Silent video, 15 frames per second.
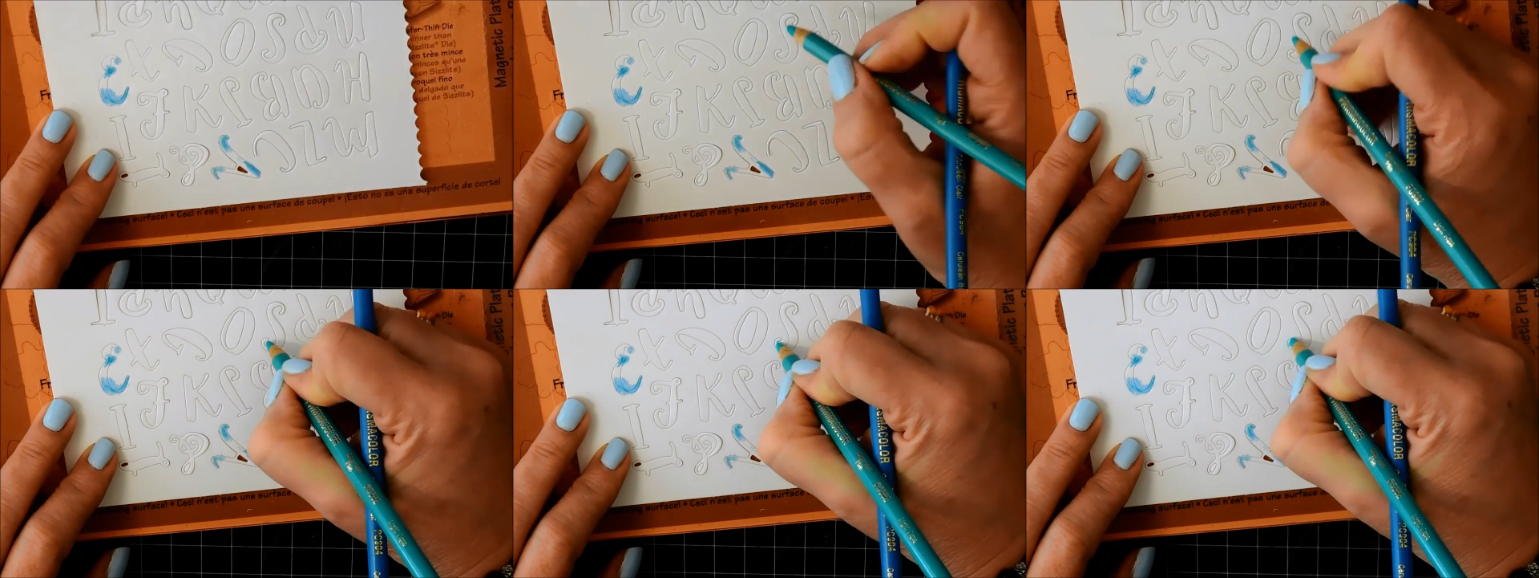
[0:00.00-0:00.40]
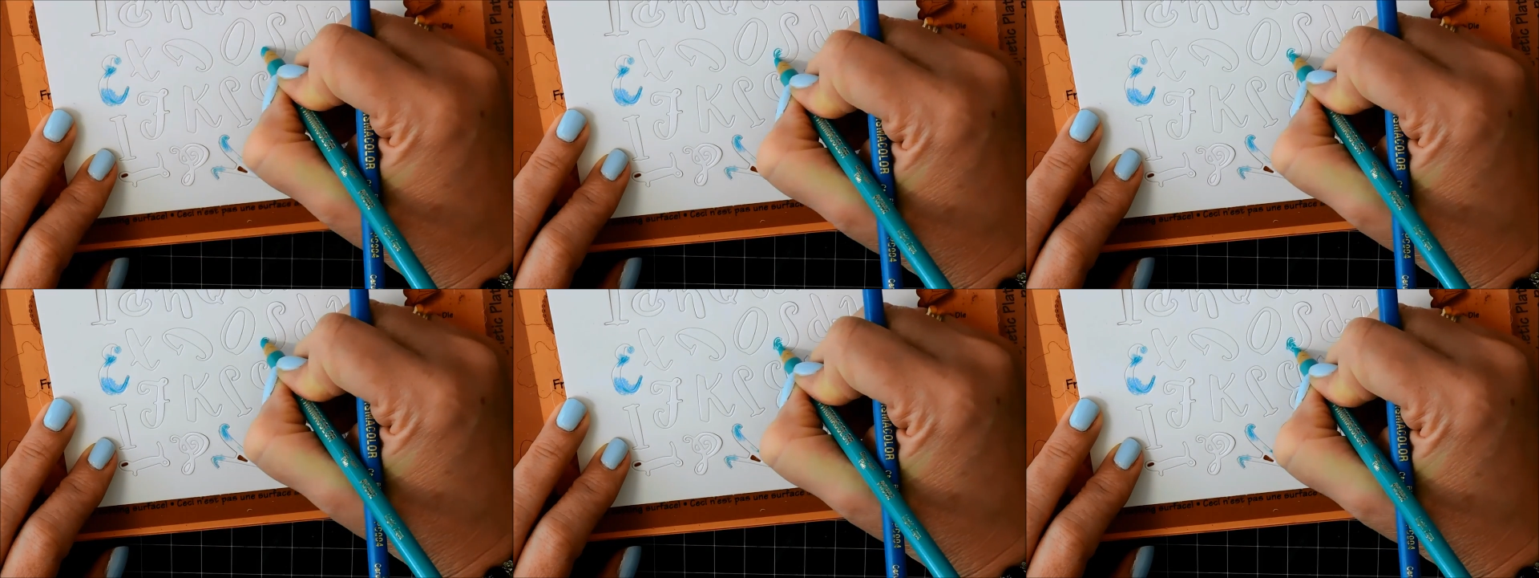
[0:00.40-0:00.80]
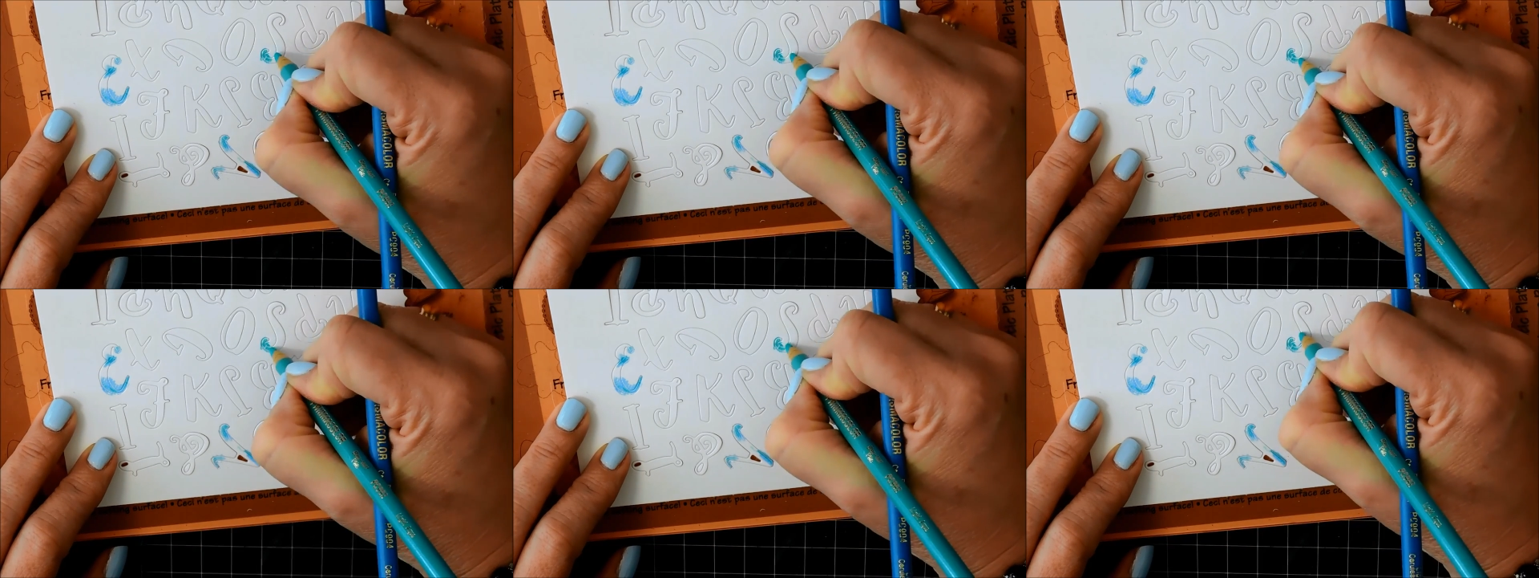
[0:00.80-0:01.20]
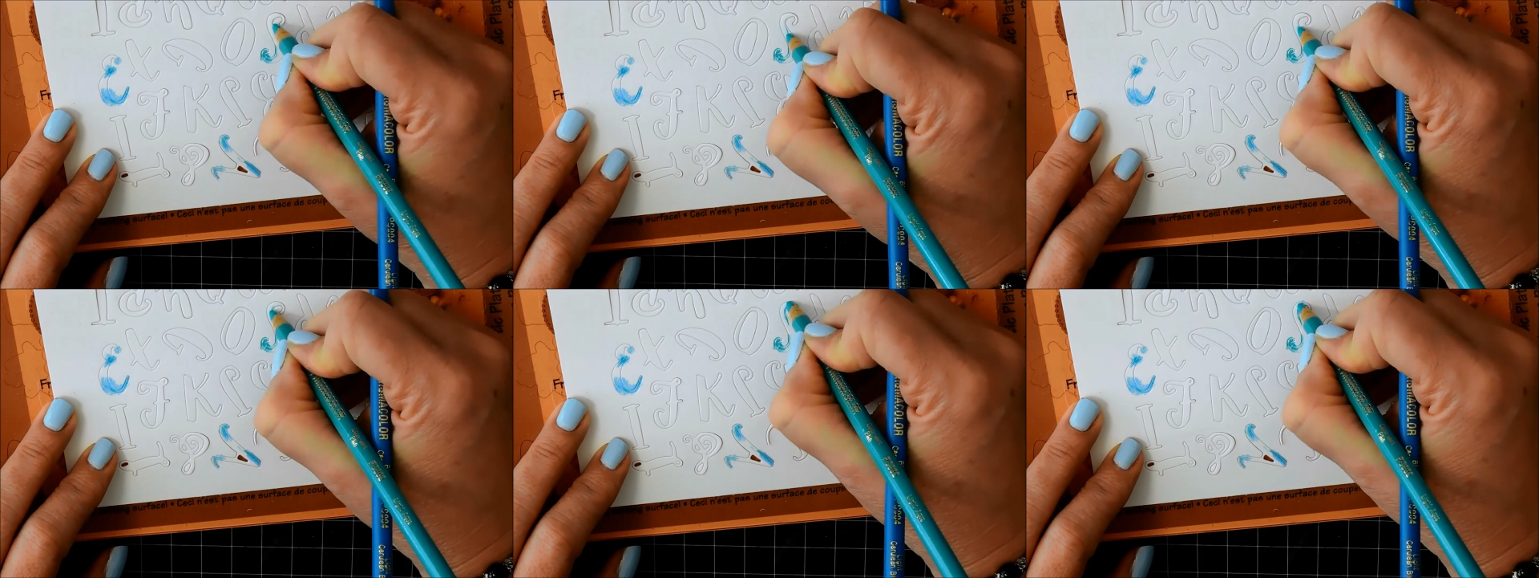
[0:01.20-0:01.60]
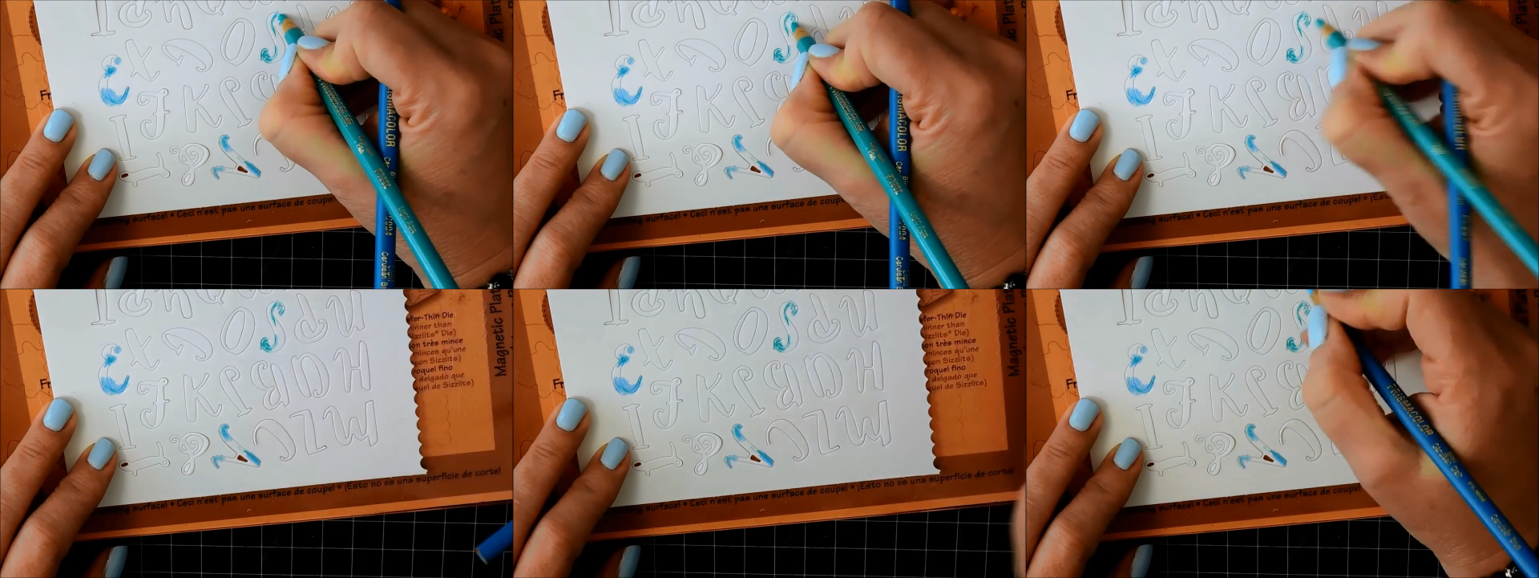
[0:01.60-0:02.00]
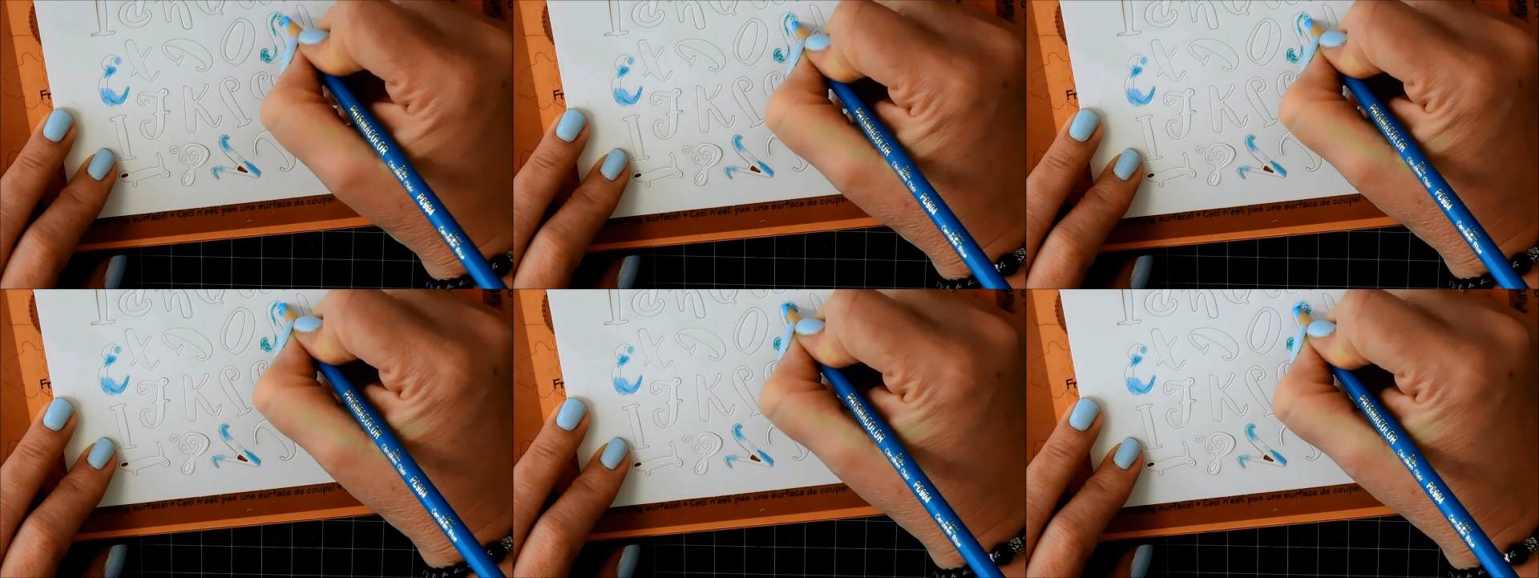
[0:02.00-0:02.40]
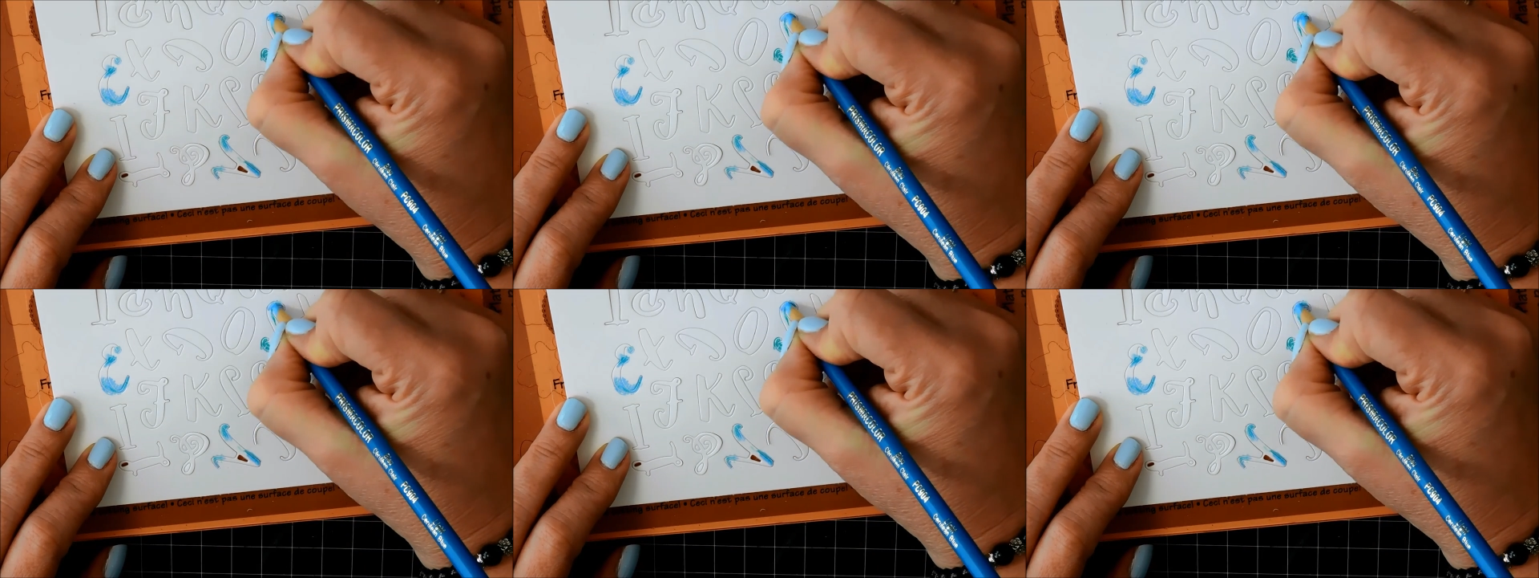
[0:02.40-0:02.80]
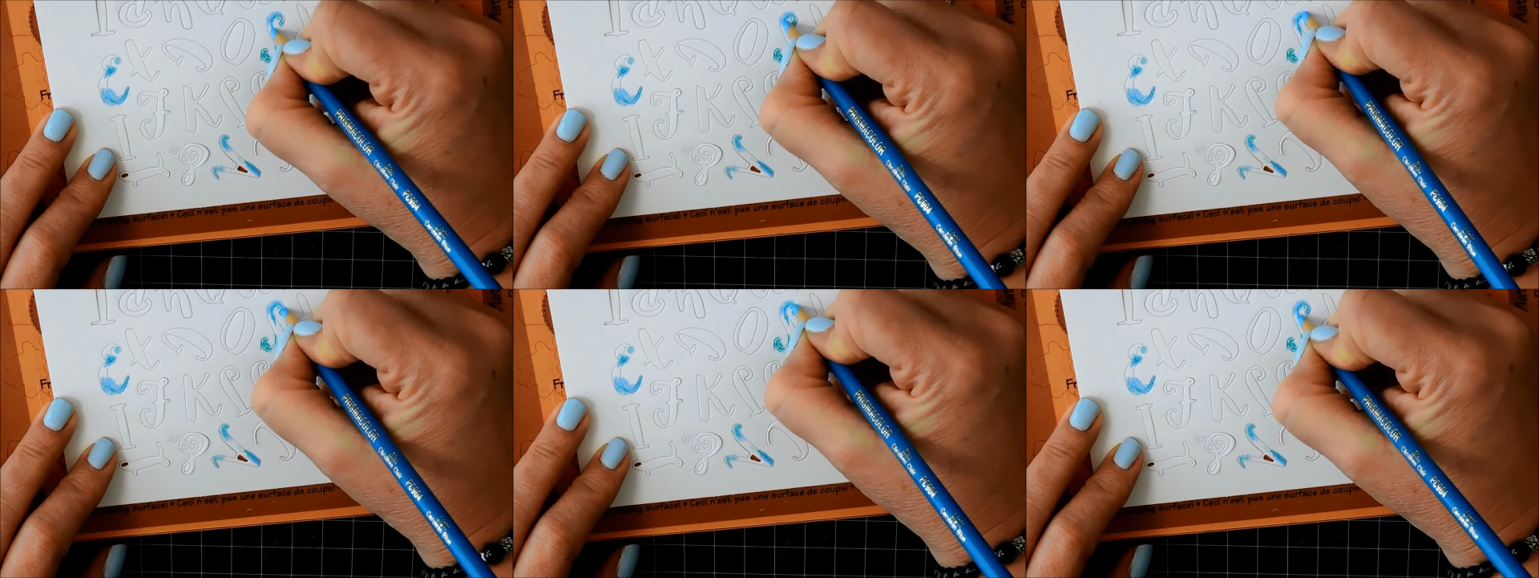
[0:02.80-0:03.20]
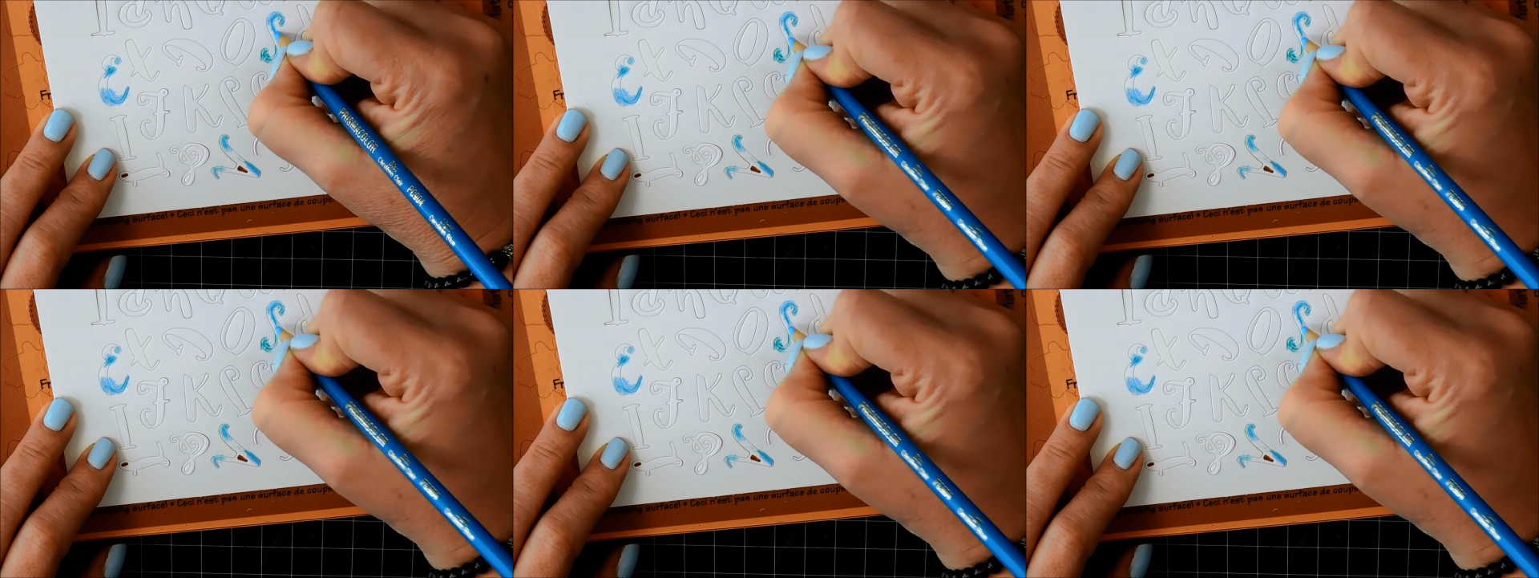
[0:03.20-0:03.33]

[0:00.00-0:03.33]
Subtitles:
(no speaker visible)